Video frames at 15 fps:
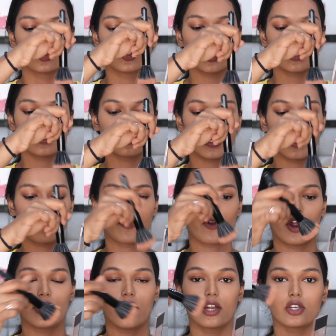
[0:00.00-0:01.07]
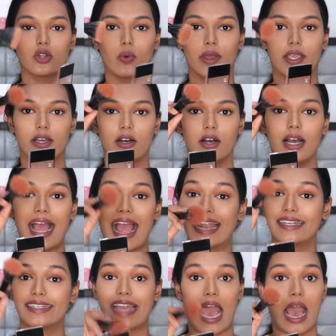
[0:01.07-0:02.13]
Just take product over here
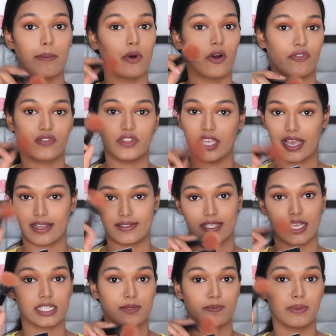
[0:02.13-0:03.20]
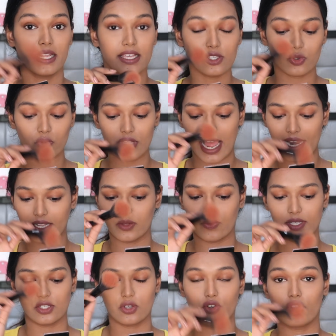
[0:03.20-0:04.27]
and dab off the excess. Please do that,
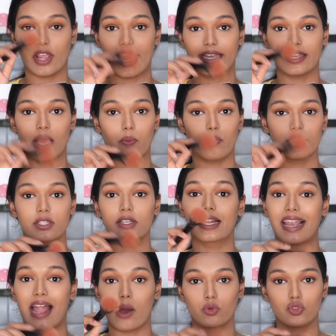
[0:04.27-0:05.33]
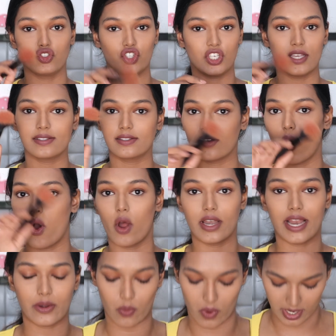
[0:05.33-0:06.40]
otherwise you're going to end up with clown cheeks all
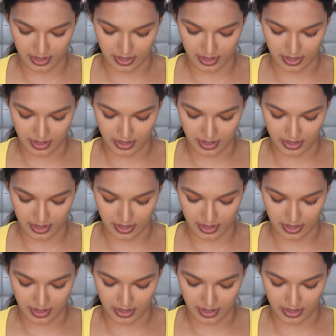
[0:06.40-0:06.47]
at